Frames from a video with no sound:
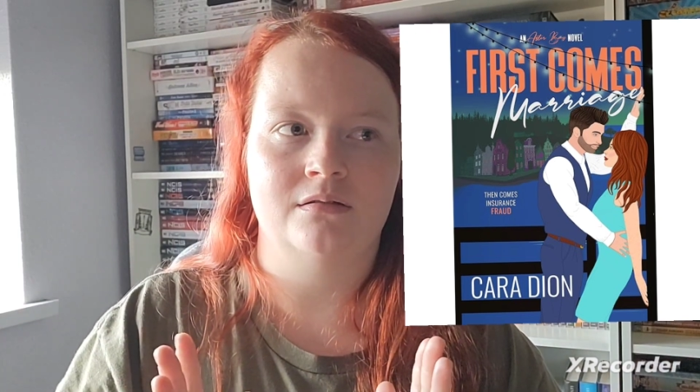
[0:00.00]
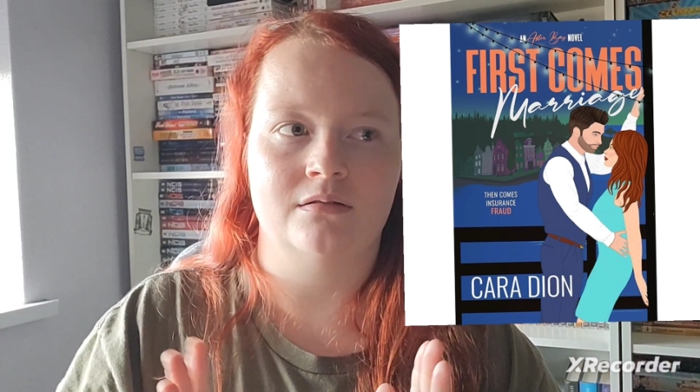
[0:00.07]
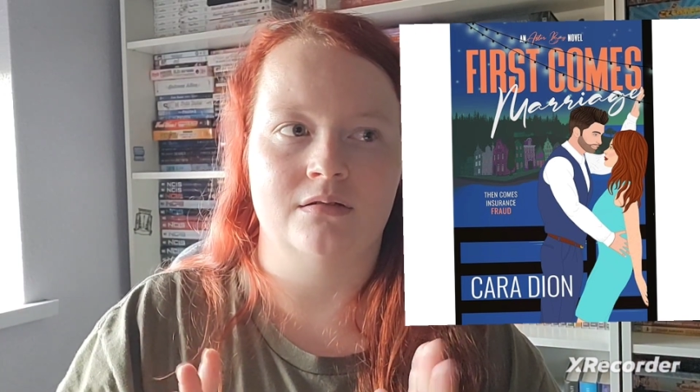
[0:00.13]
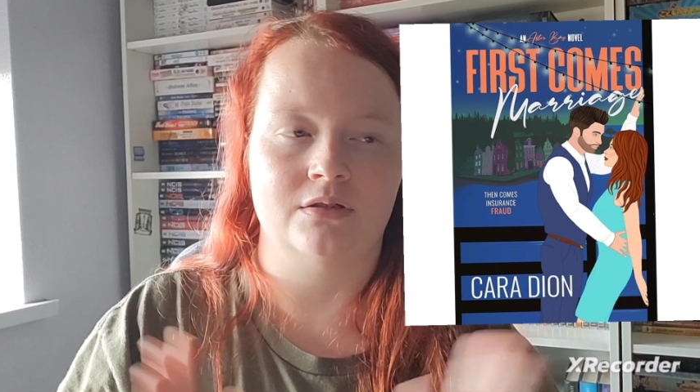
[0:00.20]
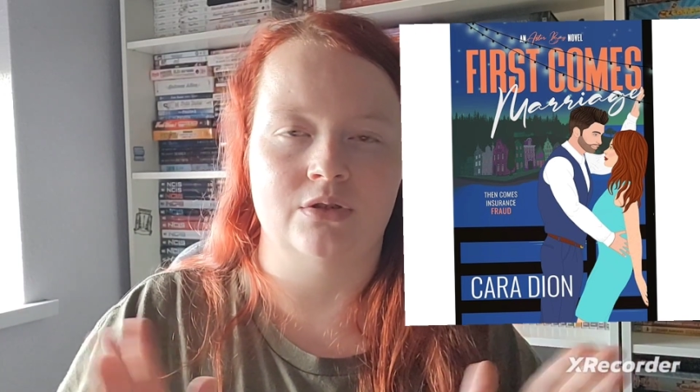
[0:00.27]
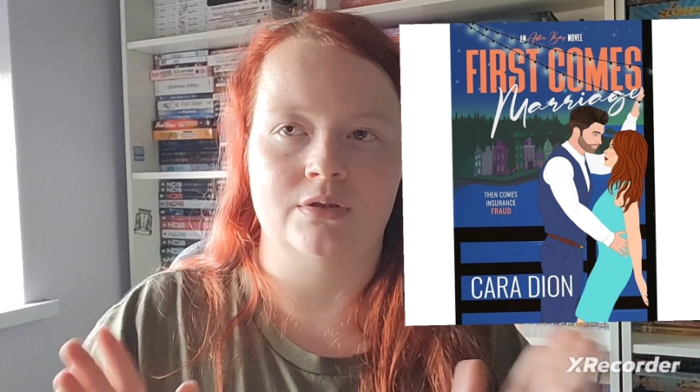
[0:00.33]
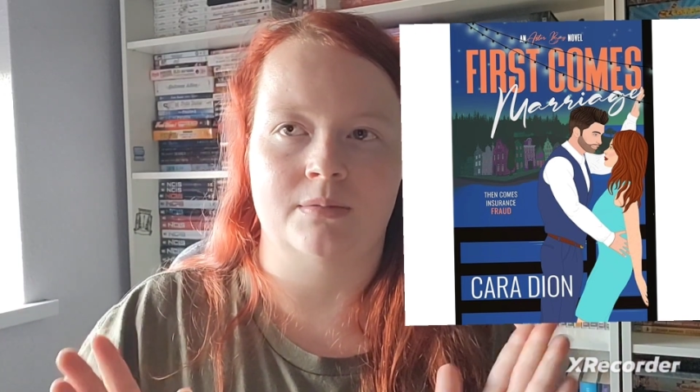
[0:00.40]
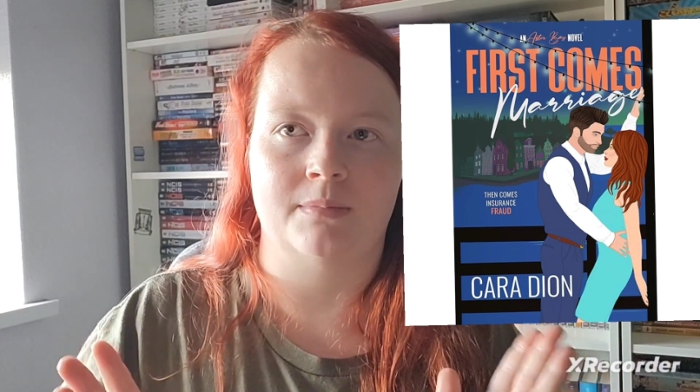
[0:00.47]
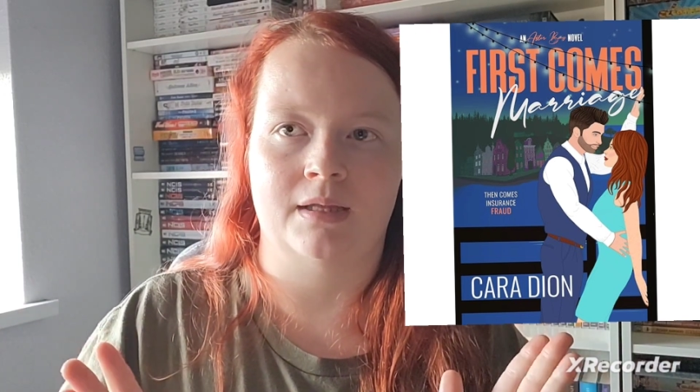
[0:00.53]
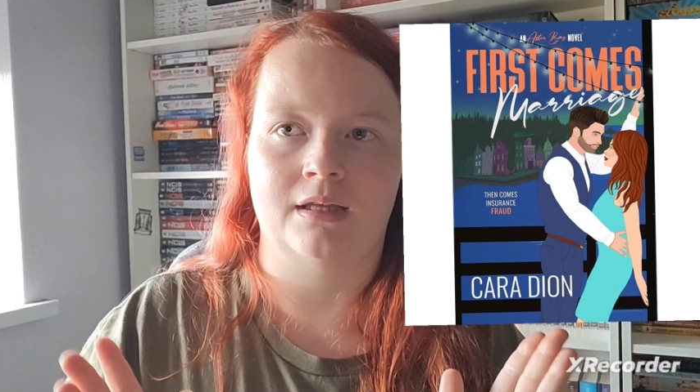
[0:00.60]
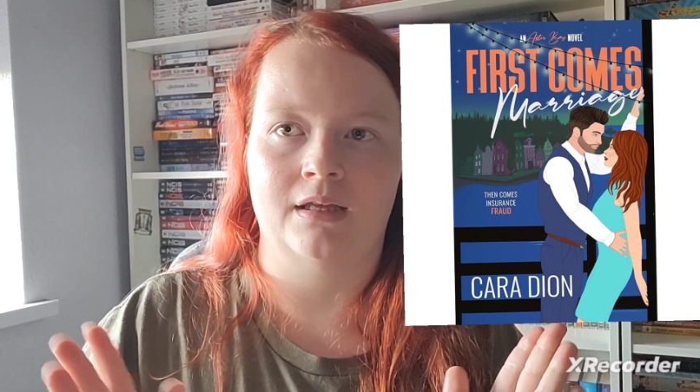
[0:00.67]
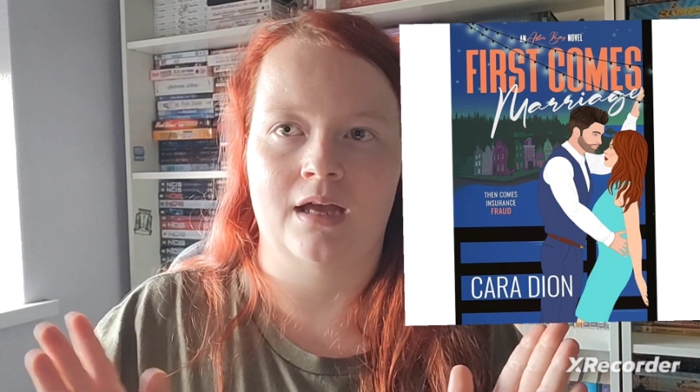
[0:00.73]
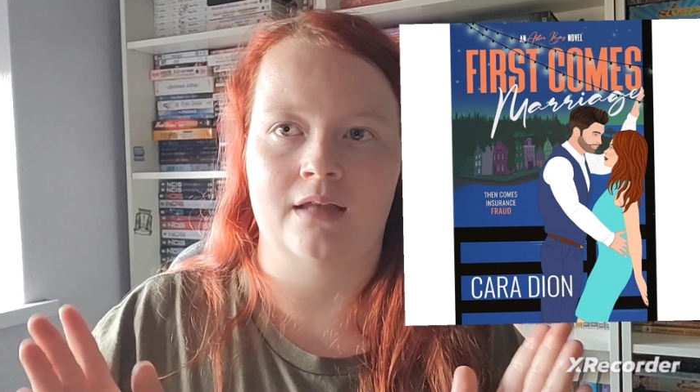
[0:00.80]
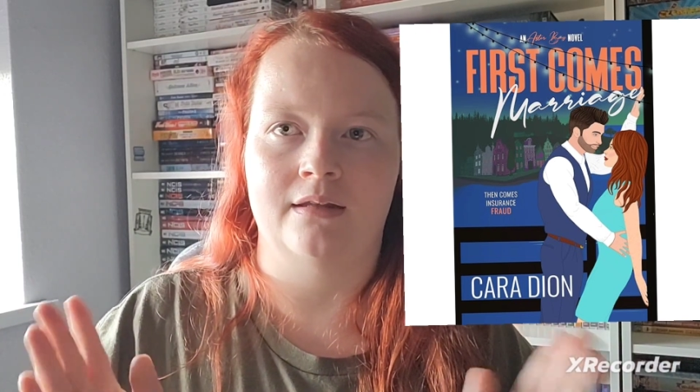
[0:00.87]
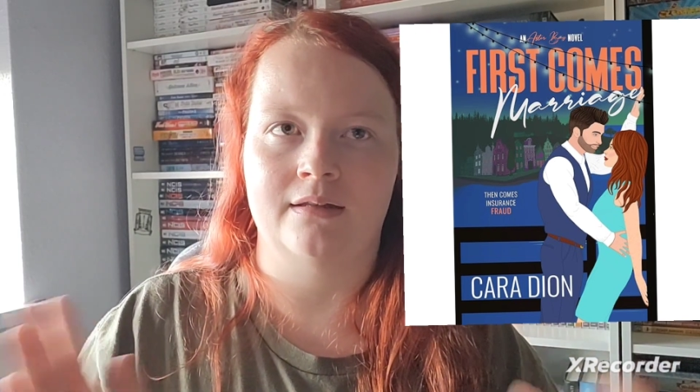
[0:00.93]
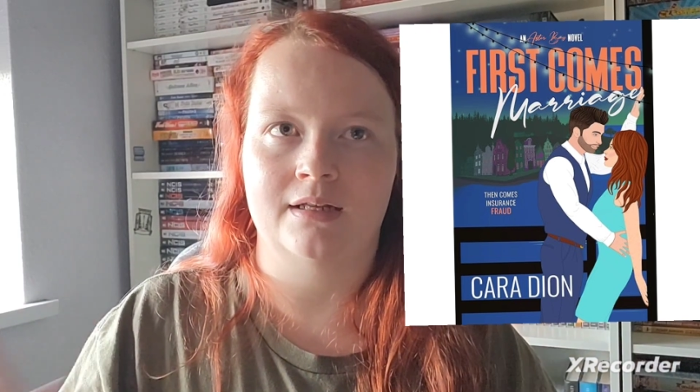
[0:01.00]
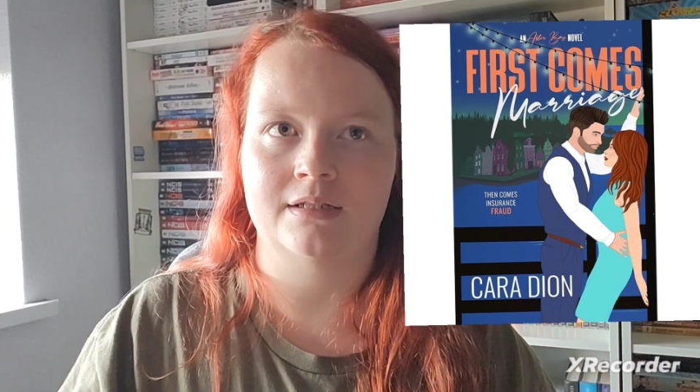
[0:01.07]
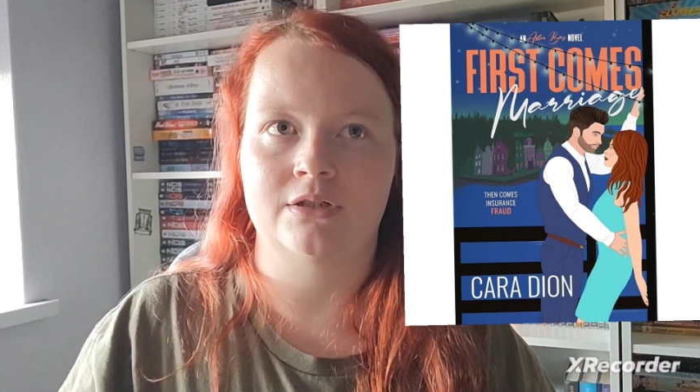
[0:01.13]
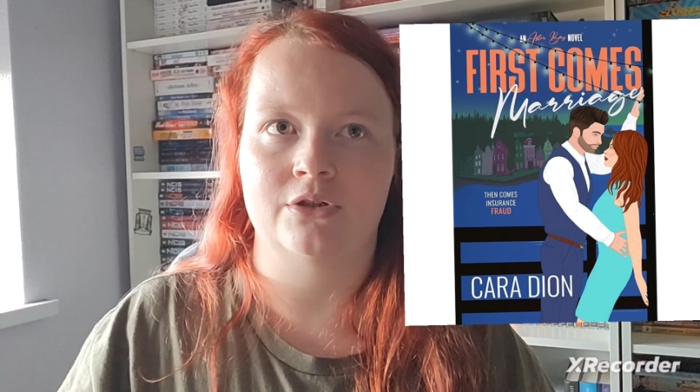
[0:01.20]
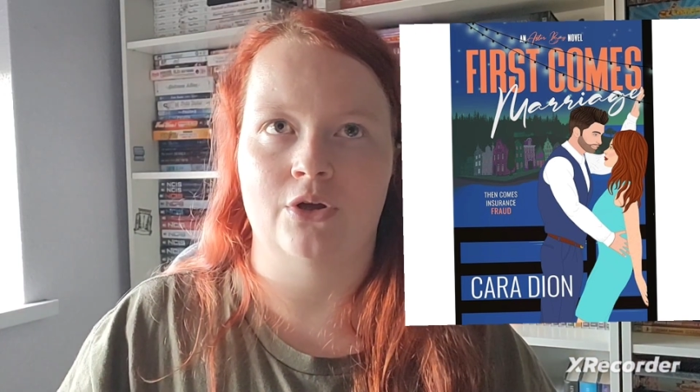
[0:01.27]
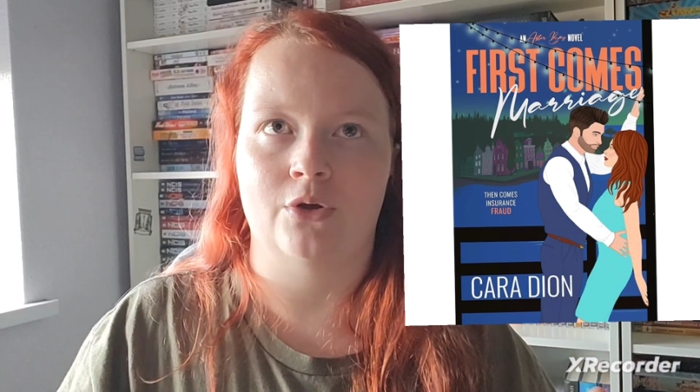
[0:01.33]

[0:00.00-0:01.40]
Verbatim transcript: to do something and the next you